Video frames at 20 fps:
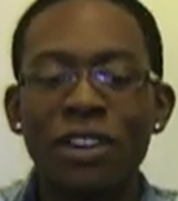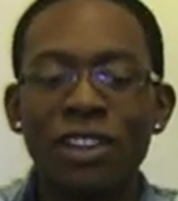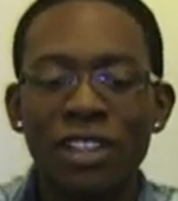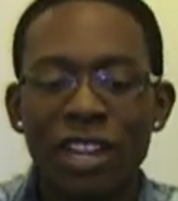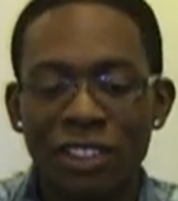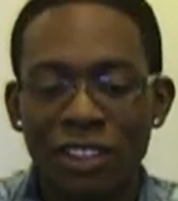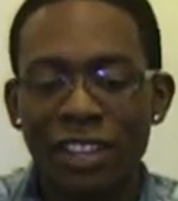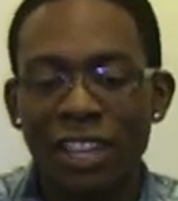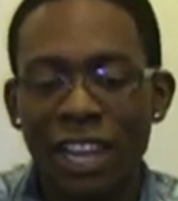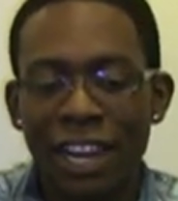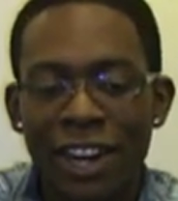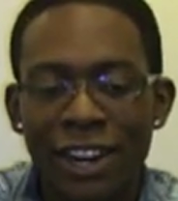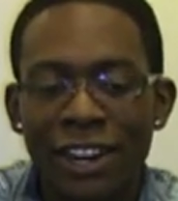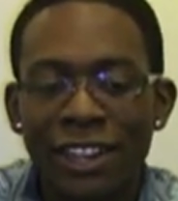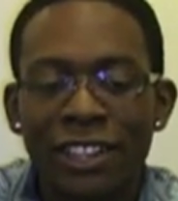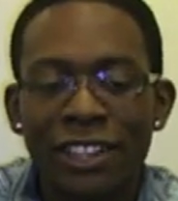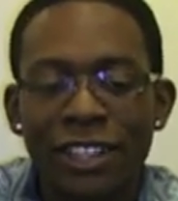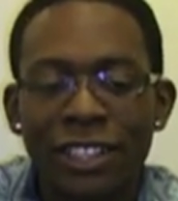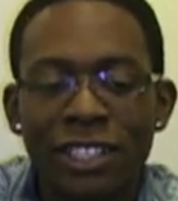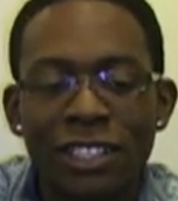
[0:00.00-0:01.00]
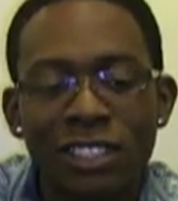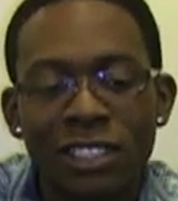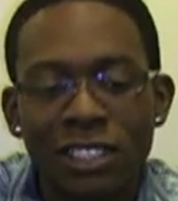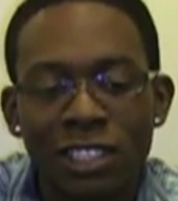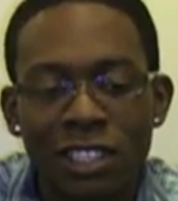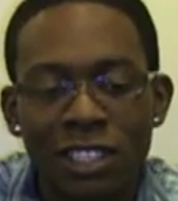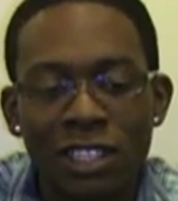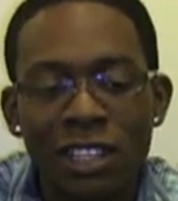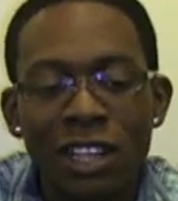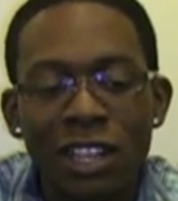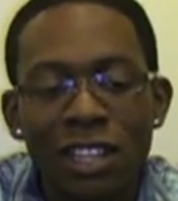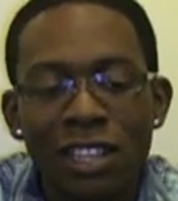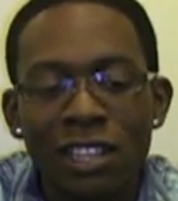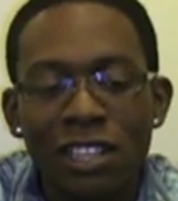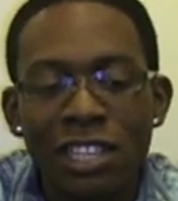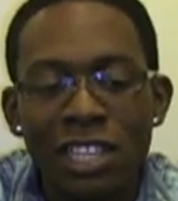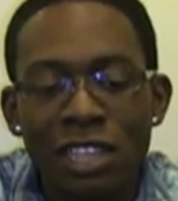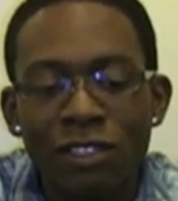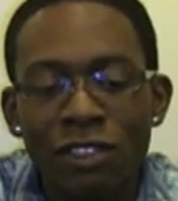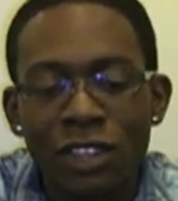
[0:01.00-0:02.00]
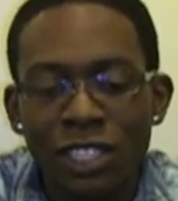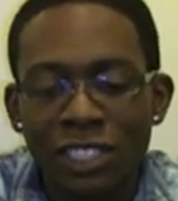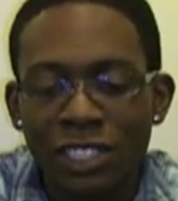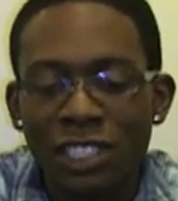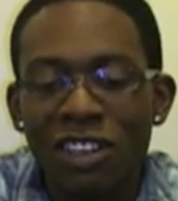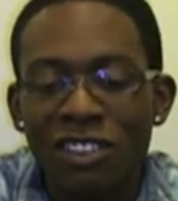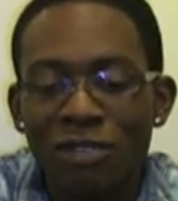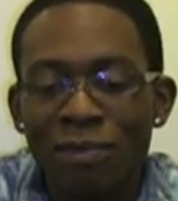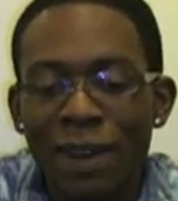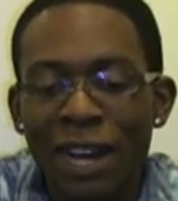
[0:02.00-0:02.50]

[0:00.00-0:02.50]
another character, to leave yourself